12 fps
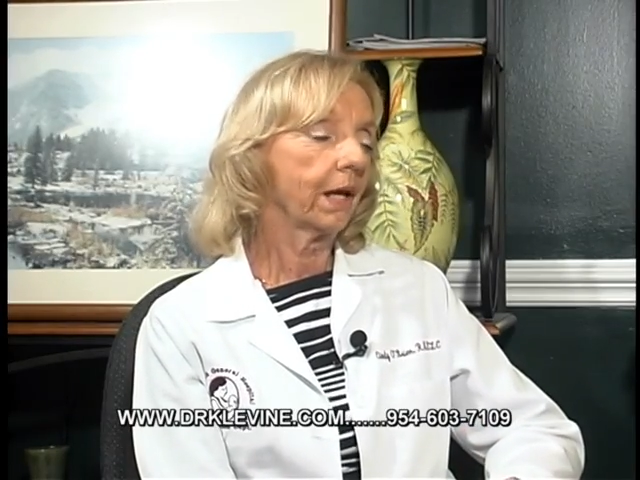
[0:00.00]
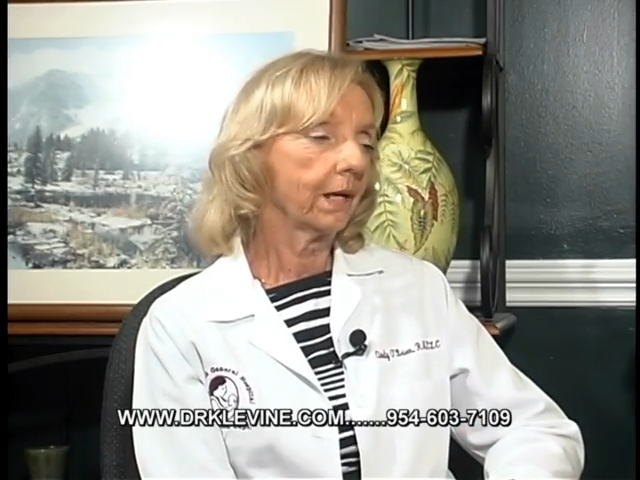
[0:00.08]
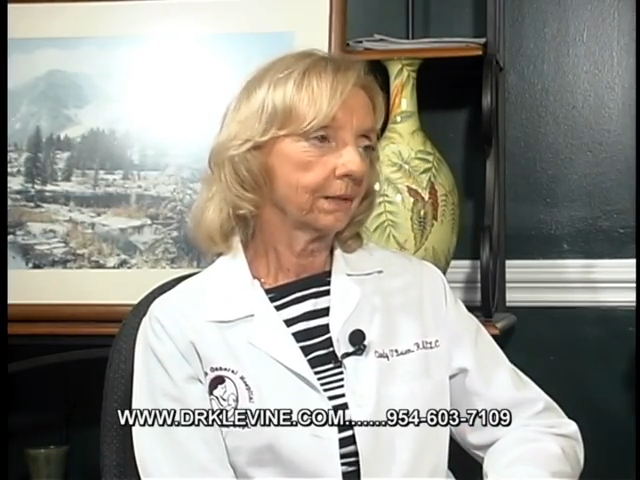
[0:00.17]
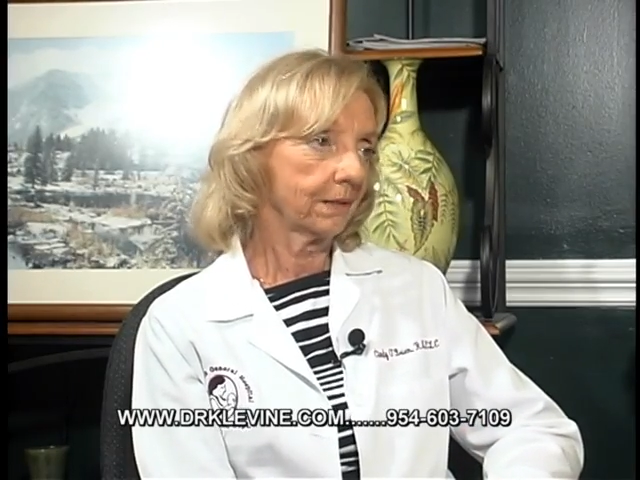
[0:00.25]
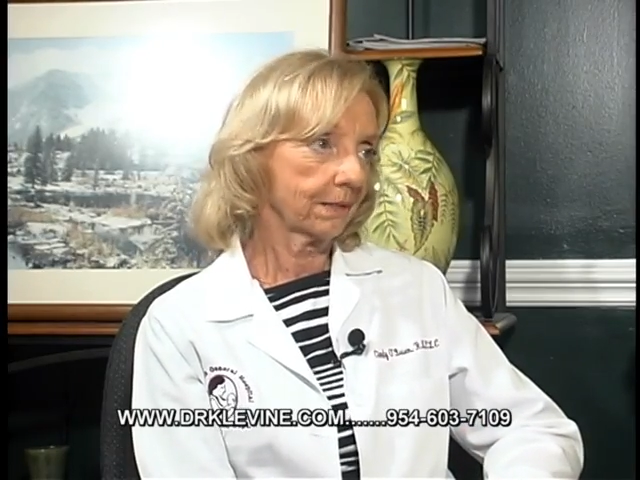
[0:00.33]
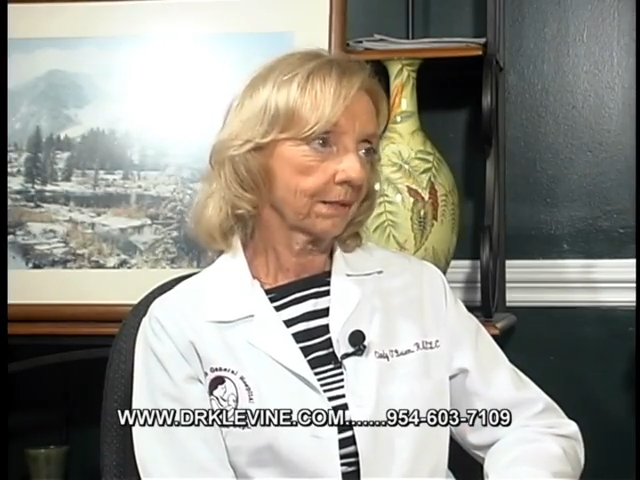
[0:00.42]

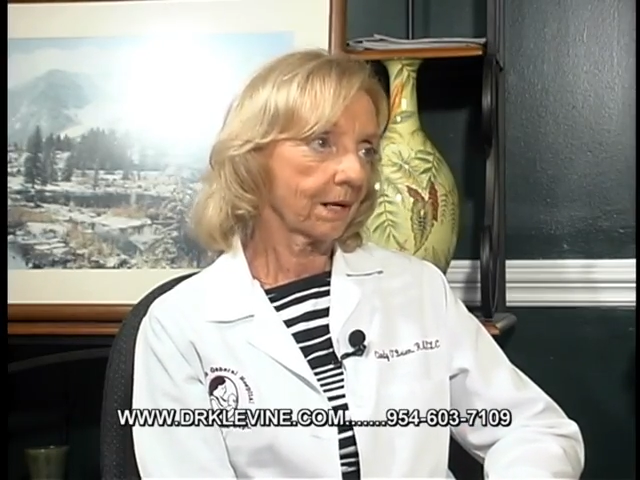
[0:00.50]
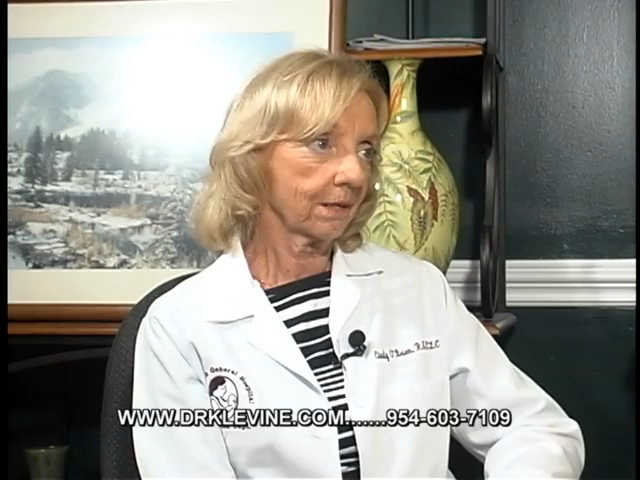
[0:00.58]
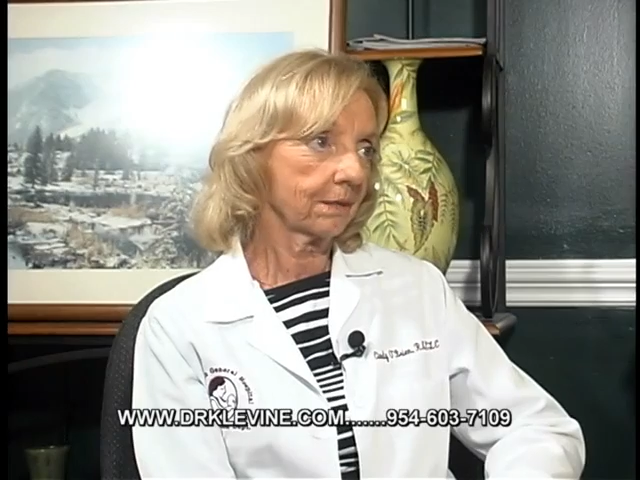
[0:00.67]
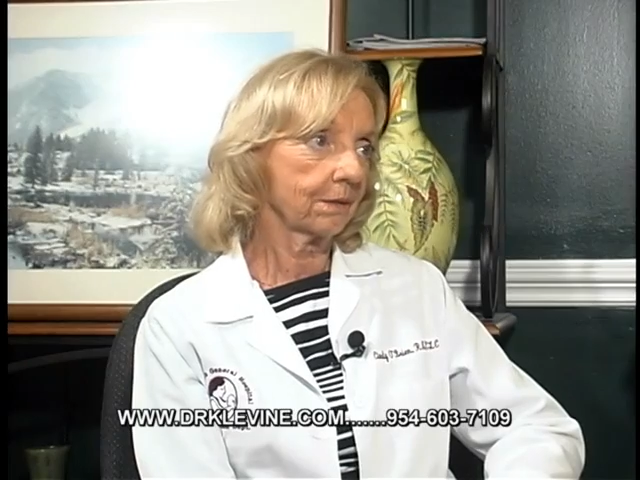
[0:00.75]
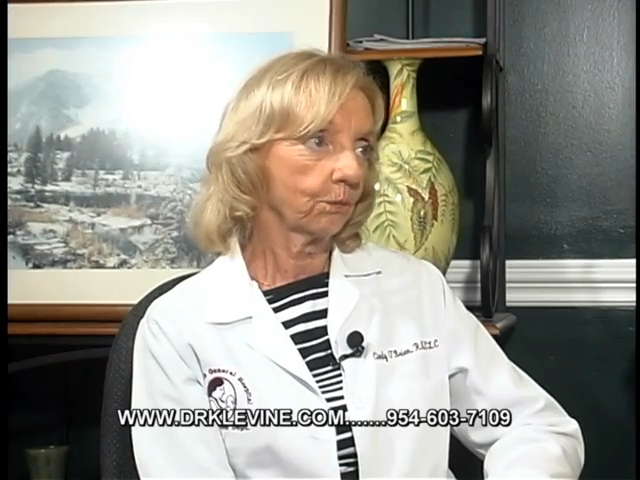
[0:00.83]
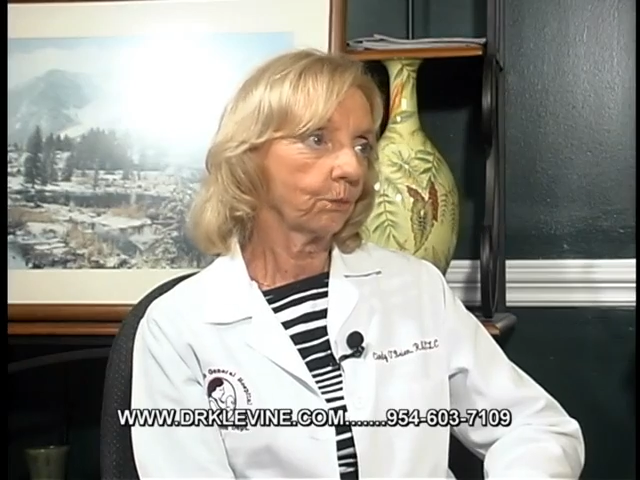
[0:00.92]
and
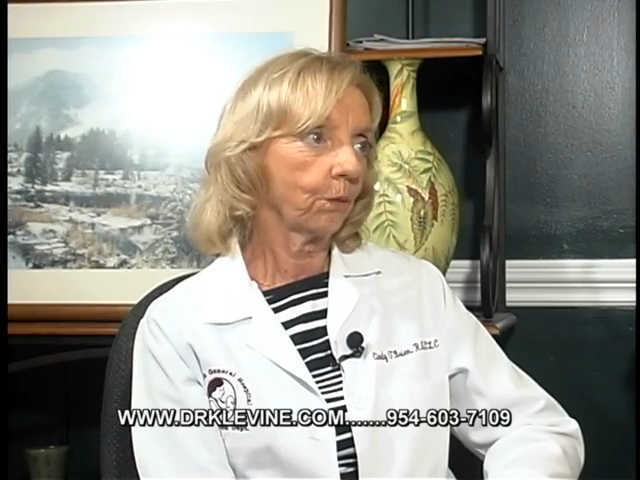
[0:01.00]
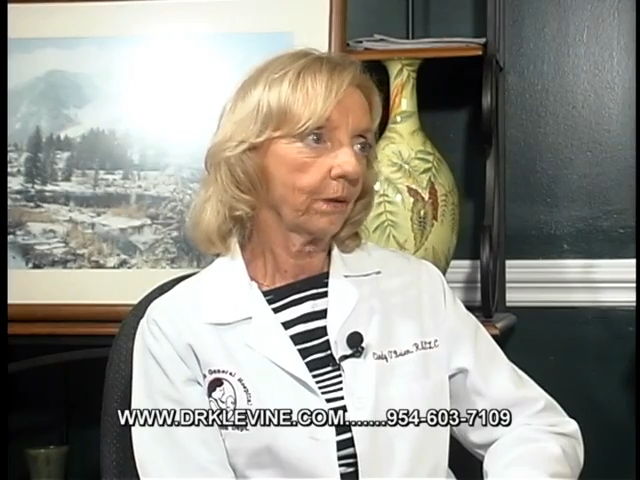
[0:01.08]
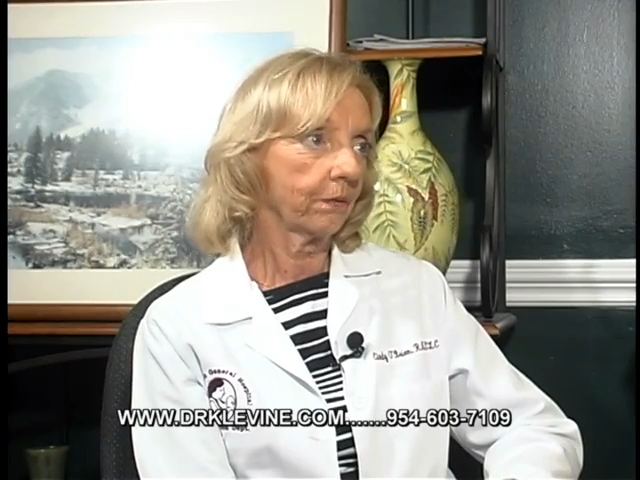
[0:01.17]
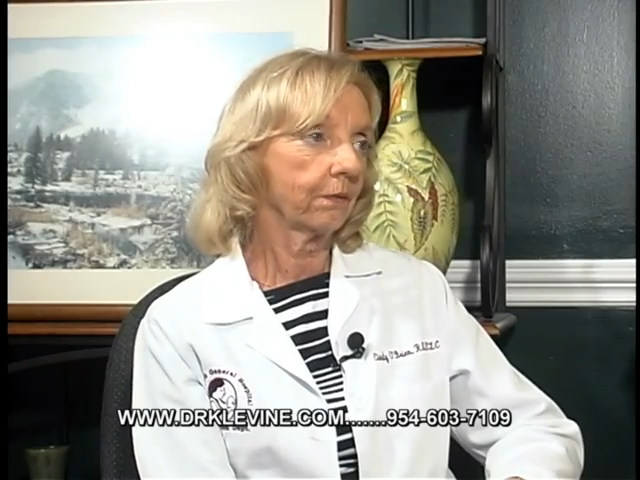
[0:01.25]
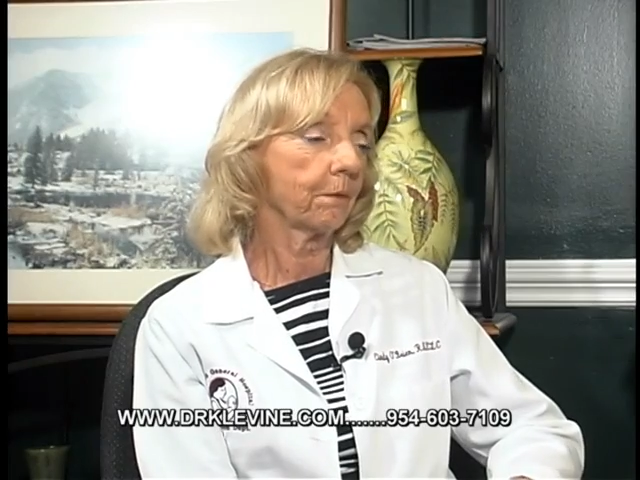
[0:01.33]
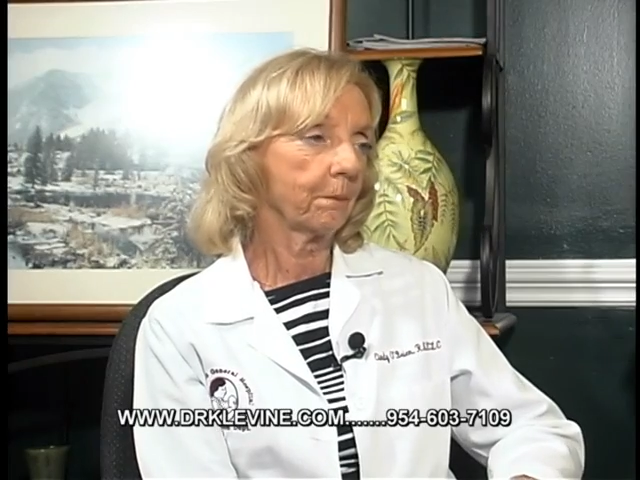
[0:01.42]
discuss it
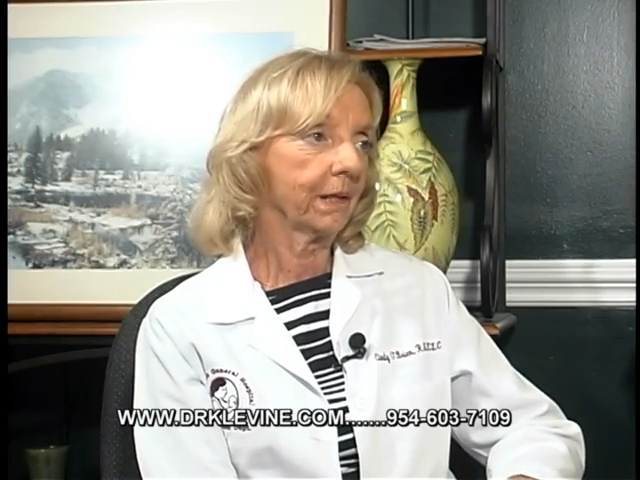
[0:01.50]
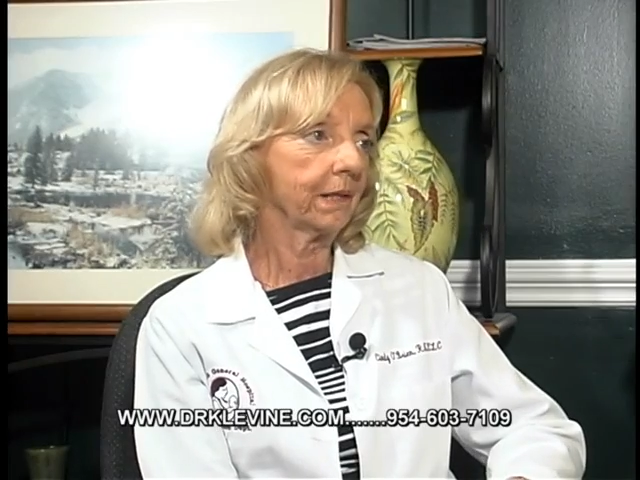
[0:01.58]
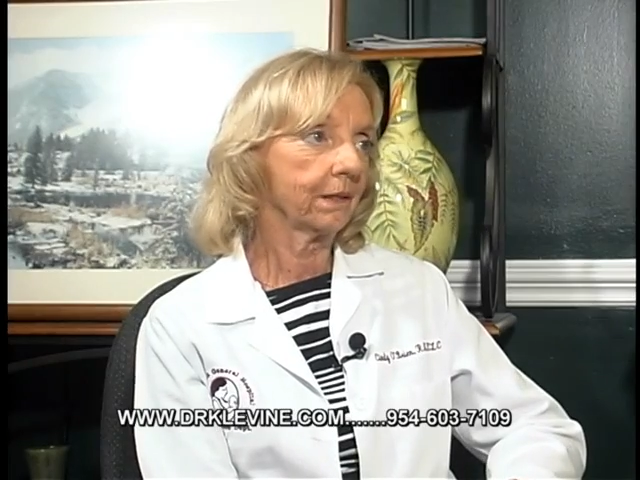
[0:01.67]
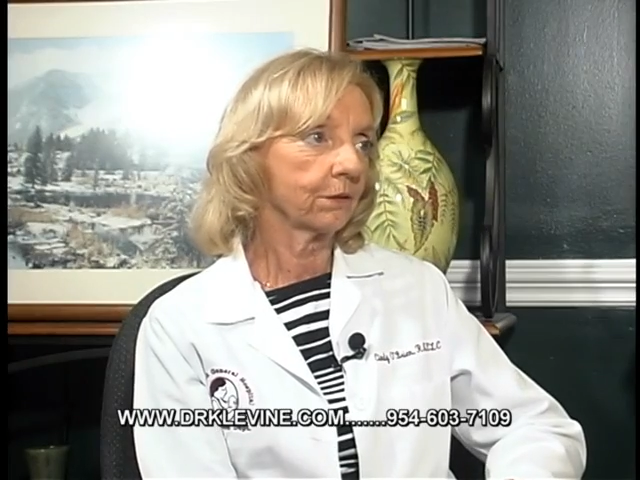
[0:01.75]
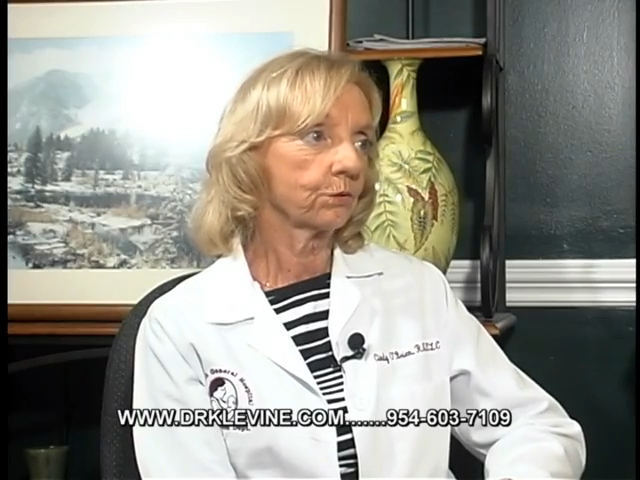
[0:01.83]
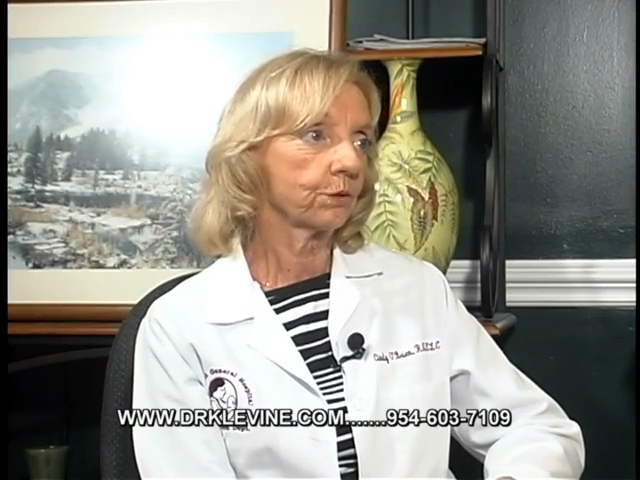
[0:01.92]
with the
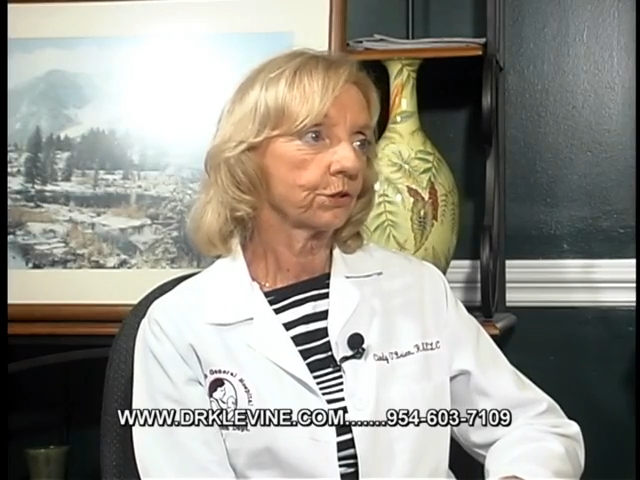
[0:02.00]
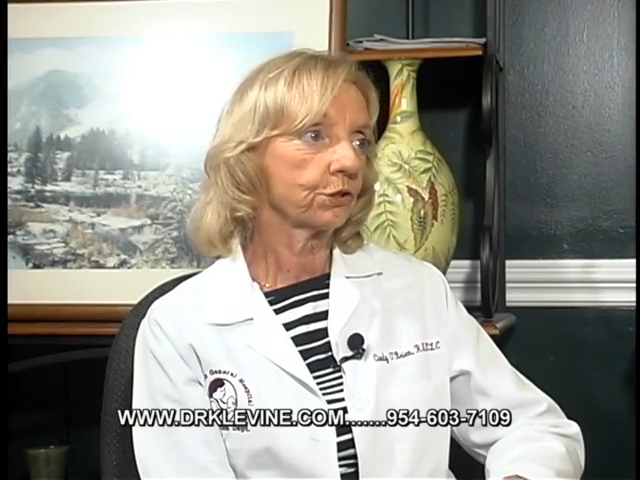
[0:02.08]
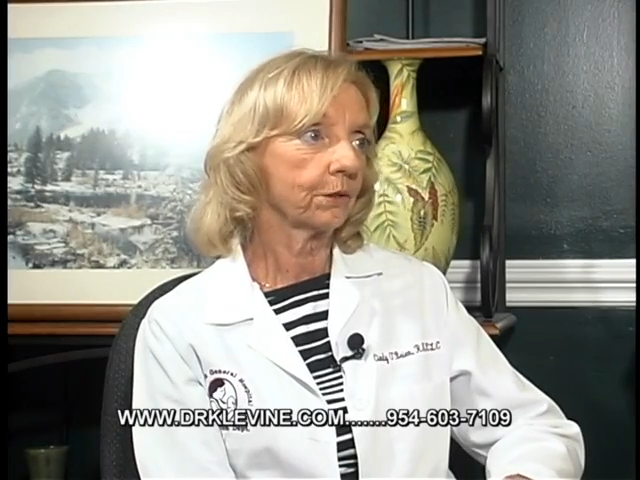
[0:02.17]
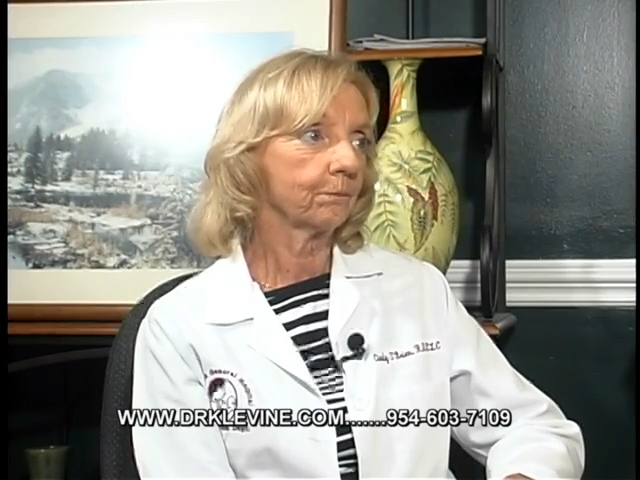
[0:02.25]
pediatrician.